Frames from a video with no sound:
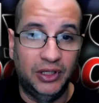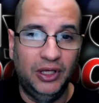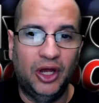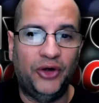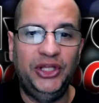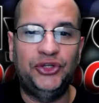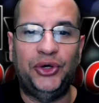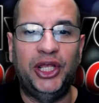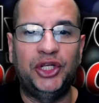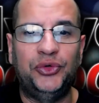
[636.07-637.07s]
are either
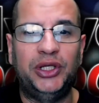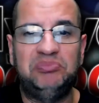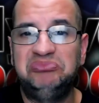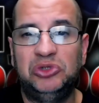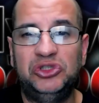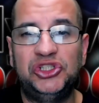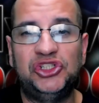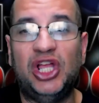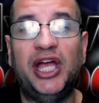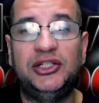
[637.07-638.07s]
ignorant or just
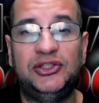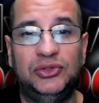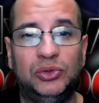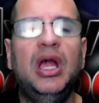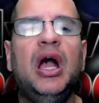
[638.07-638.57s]
lying to you.